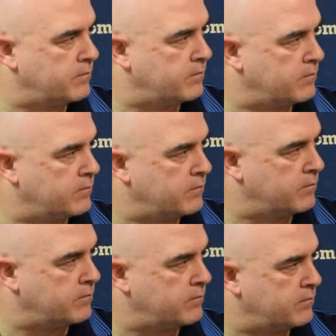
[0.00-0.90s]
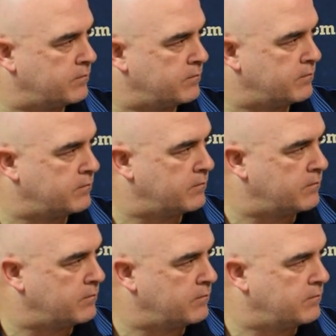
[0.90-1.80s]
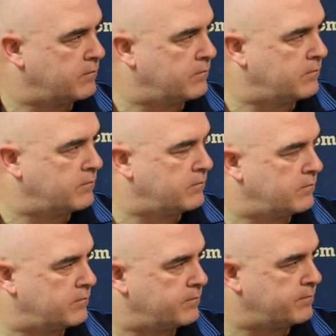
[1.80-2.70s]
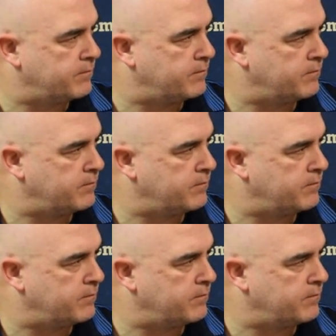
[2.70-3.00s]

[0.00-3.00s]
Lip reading: No words are spoken by the person on screen.